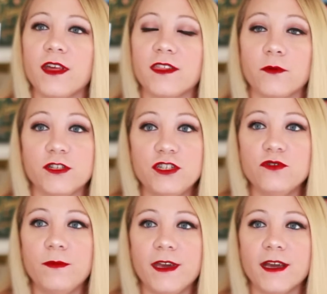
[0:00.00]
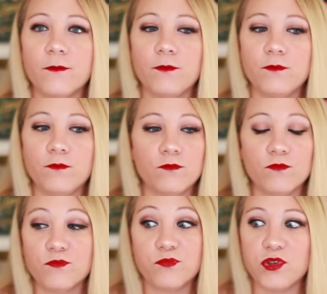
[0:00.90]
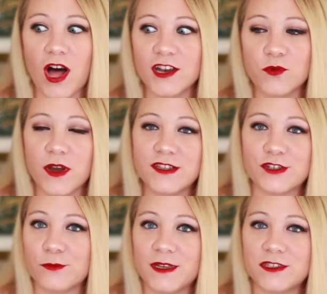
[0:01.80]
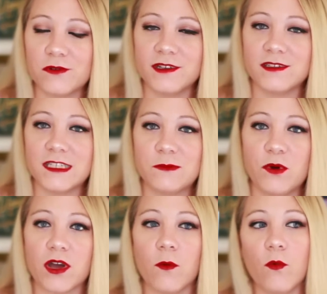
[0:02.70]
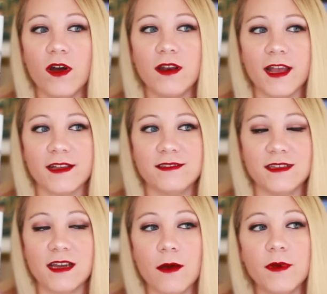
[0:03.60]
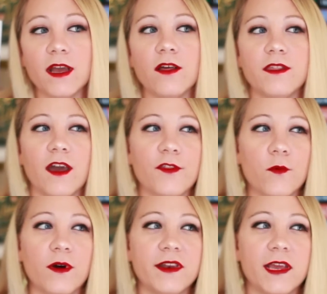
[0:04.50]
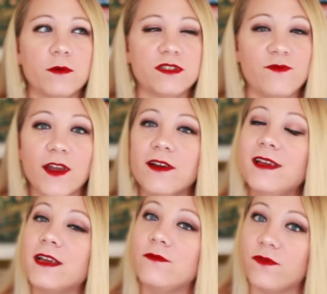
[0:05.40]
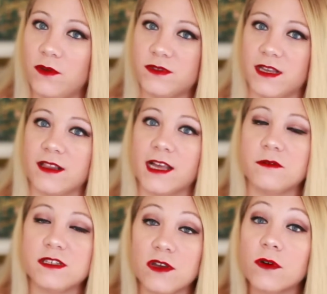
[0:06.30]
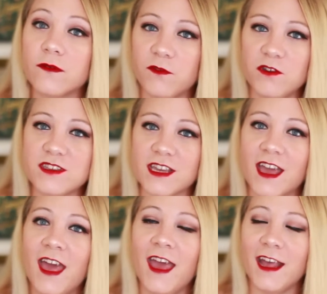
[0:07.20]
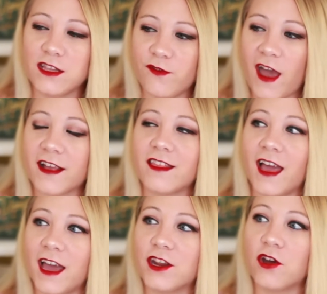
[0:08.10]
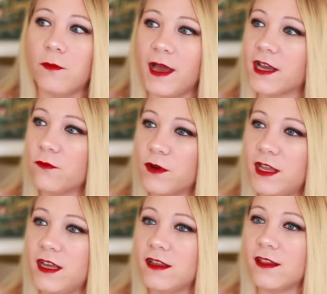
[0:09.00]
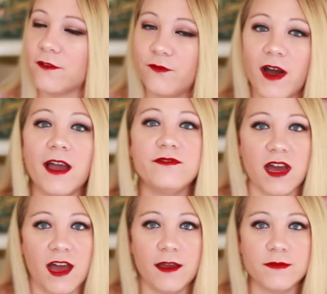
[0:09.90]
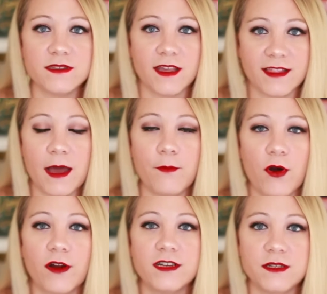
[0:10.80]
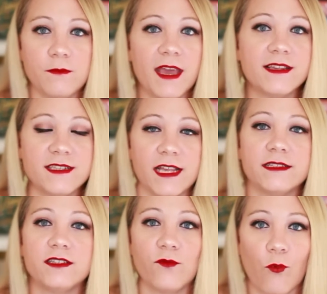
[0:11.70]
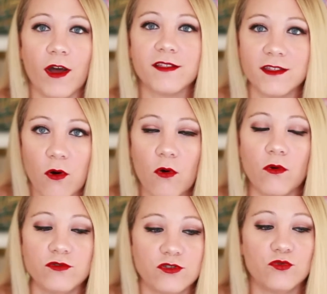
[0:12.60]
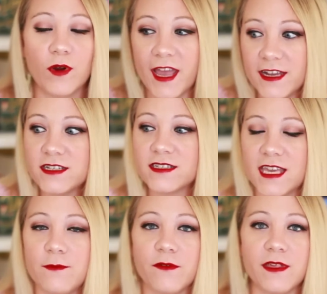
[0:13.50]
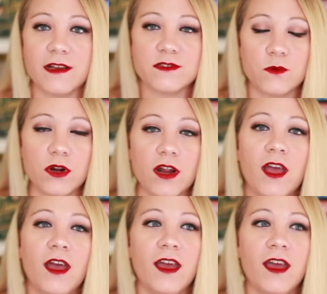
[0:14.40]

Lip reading: like there were two big plot twists or mysteries in this book, and one I could see coming. The other one, it was very confusing. Like, it was so confusing in the fact that I had to go back and read it like 5 times, like that part, to make sense of what the whole grand scheme of things were.